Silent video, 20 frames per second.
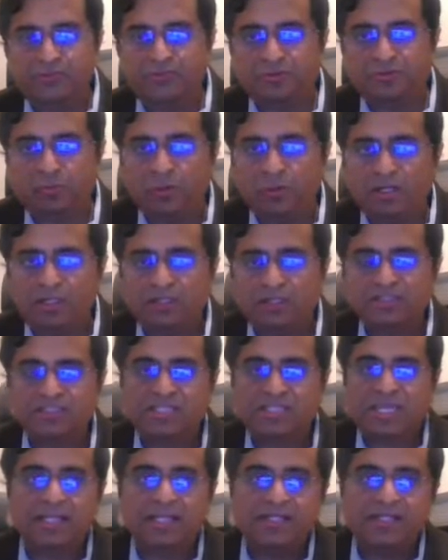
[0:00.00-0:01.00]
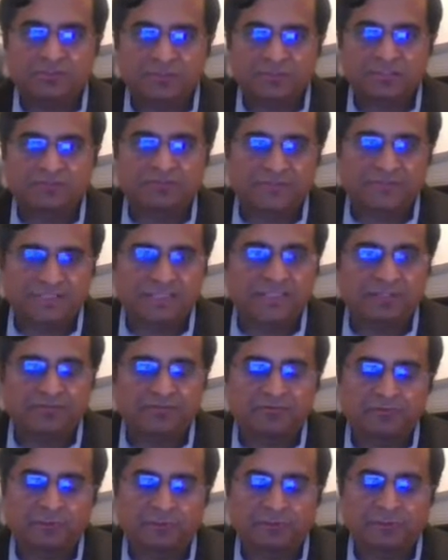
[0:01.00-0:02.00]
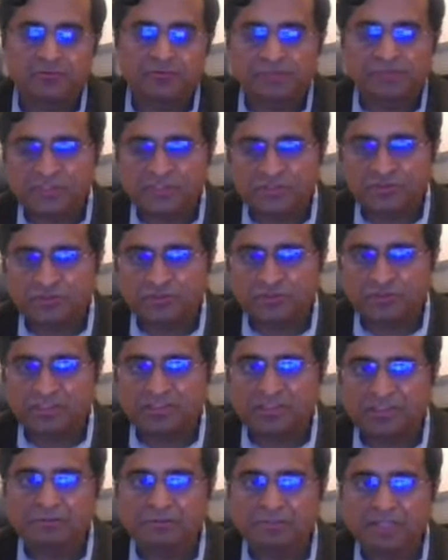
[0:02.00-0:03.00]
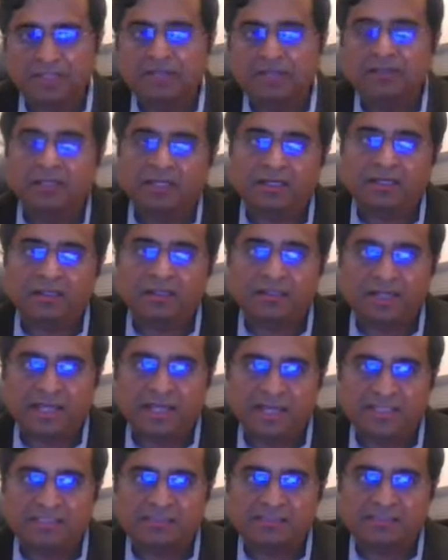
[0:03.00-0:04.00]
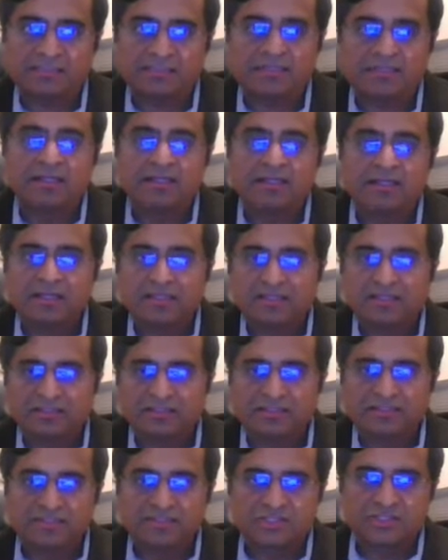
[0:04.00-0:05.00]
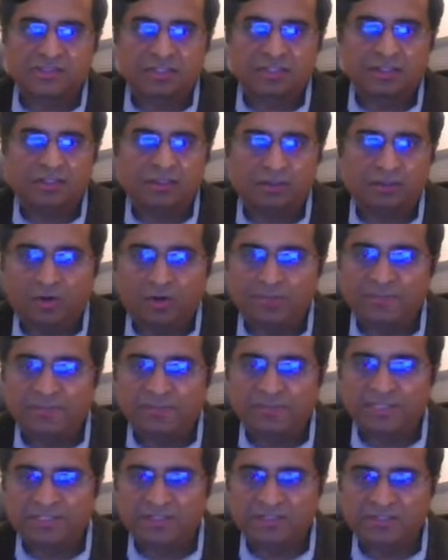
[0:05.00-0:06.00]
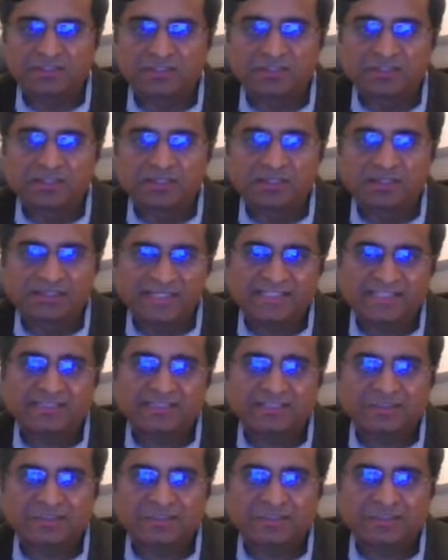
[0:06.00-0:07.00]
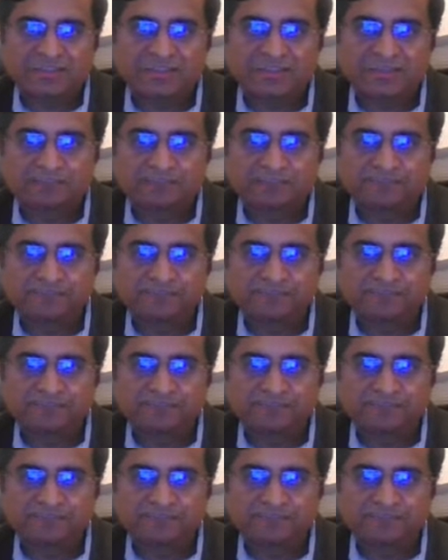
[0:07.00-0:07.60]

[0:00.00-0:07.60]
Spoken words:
to your wells and your surface network to ensure that your entire asset is optimized. Next slide, please.